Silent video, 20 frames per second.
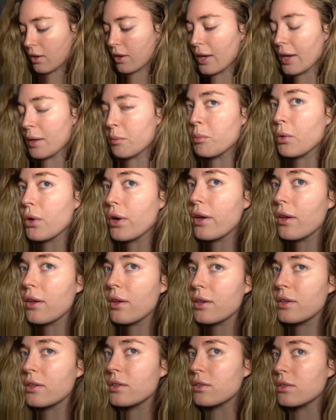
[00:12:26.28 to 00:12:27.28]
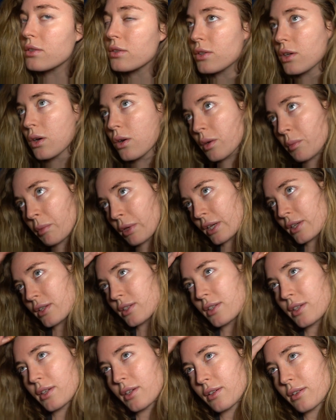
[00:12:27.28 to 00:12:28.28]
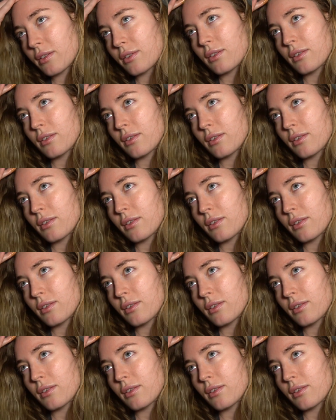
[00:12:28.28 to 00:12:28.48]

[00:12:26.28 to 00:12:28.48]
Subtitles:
Hemp oil is so amazing.